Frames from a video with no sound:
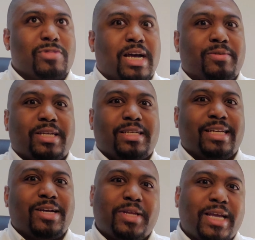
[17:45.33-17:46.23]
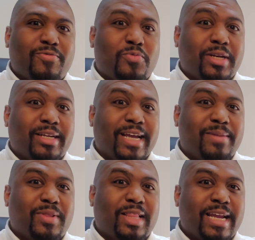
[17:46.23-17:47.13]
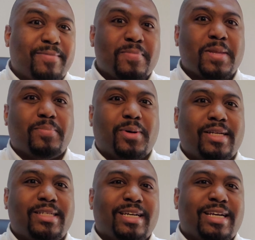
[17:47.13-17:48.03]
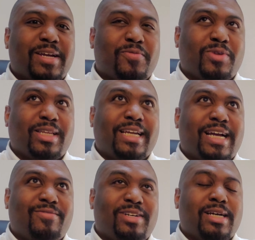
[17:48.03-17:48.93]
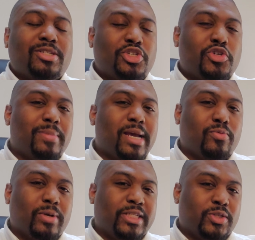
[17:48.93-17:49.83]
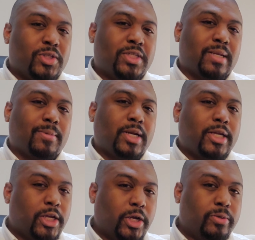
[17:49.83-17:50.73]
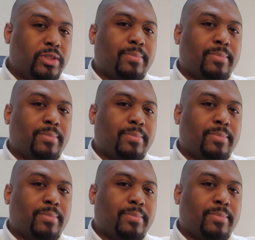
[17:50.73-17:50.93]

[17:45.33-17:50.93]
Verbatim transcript: I was going to say I only have one game plan, but really I've got two main resources that I'm going to use.